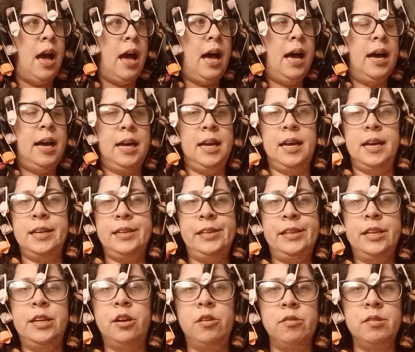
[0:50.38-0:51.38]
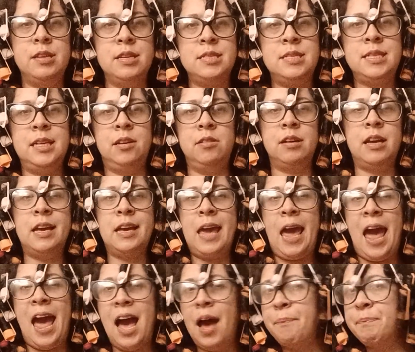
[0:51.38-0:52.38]
the silk
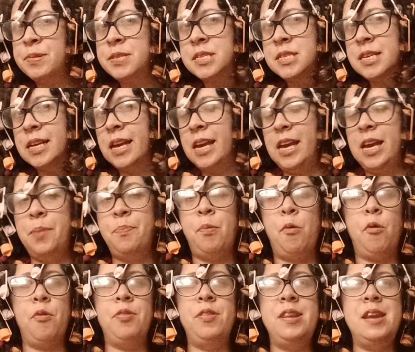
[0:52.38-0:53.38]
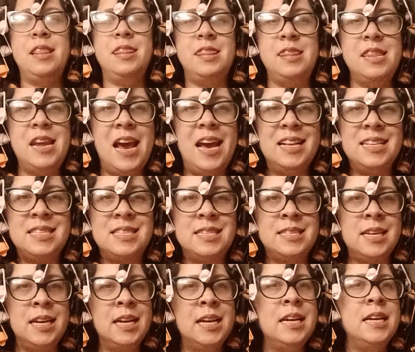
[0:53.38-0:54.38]
caps to keep, or
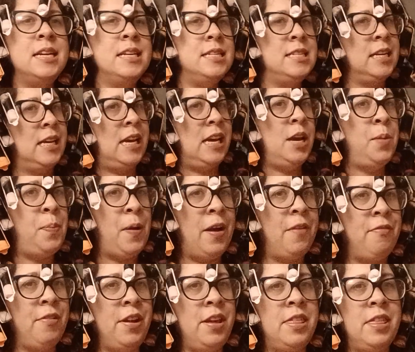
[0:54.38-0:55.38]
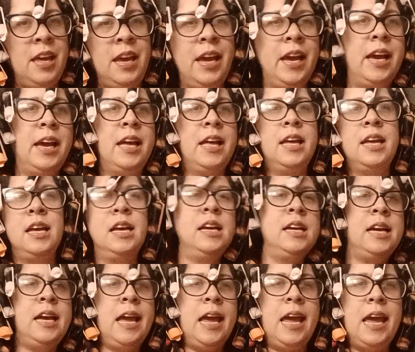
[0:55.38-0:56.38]
nets to keep everything
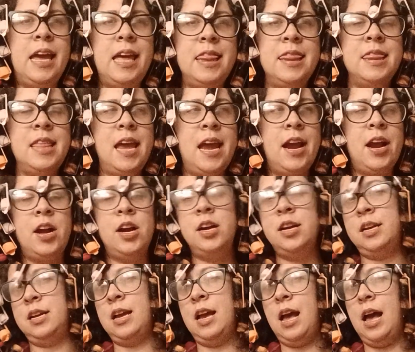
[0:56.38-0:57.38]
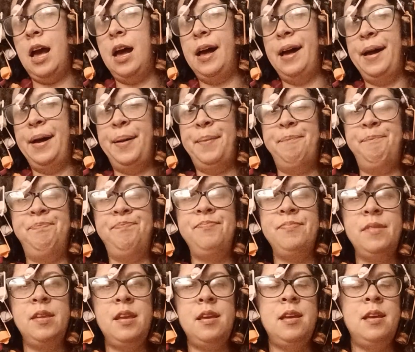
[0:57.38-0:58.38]
in there,
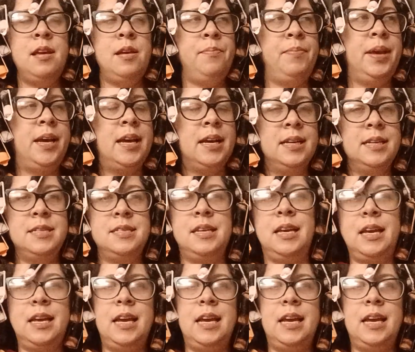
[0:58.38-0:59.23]
because